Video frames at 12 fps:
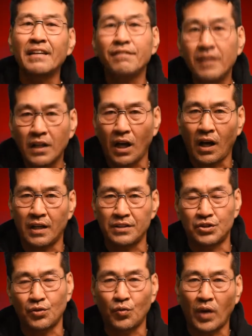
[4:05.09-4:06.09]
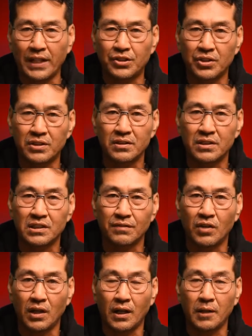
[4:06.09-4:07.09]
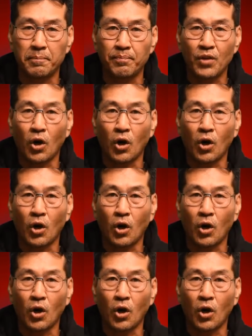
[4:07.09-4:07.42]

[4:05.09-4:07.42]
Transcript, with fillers: given us the righteousness of God,